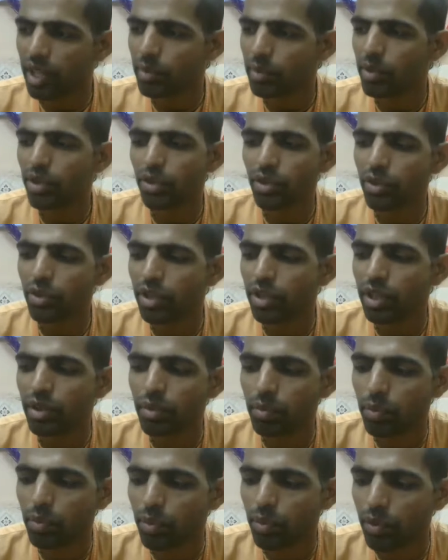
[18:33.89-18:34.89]
able
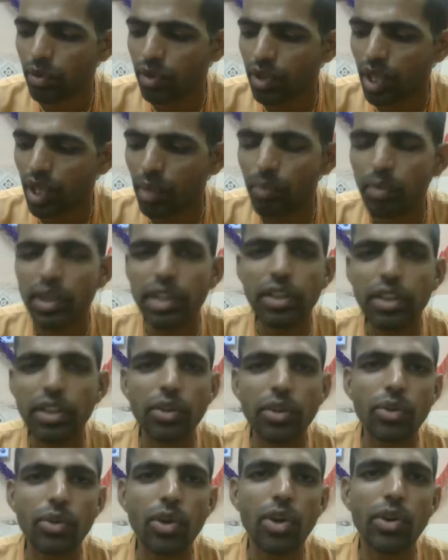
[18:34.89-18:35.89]
to complete
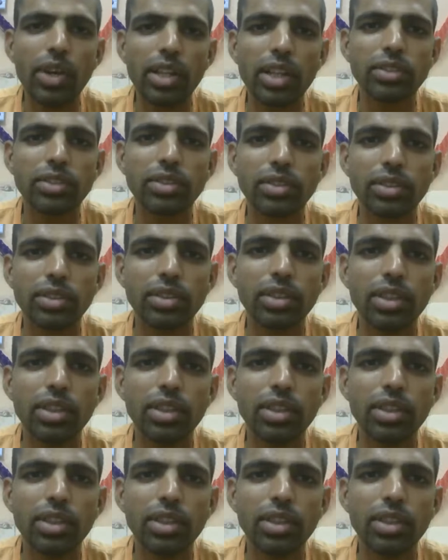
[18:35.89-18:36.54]
your vow also.